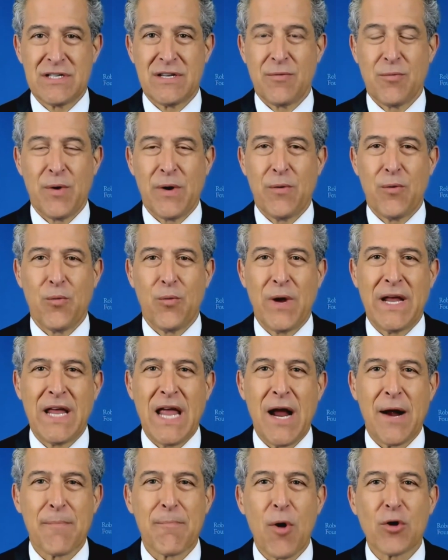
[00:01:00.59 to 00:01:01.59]
we, we
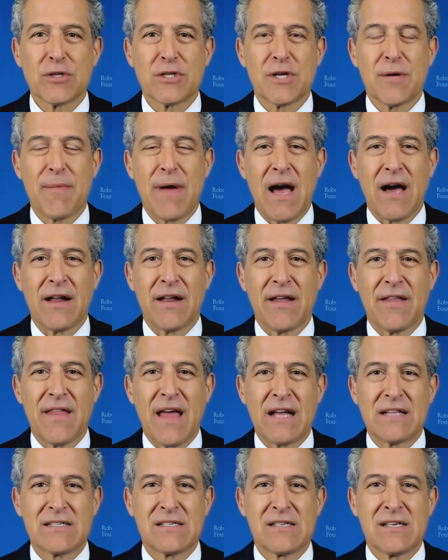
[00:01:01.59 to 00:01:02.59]
care most about, and
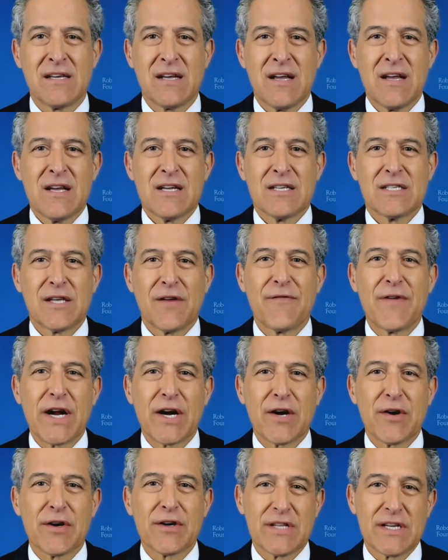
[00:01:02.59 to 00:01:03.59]
that's
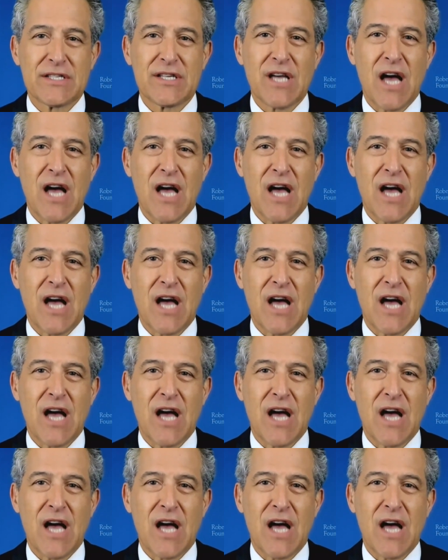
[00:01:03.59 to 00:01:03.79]
severe illness,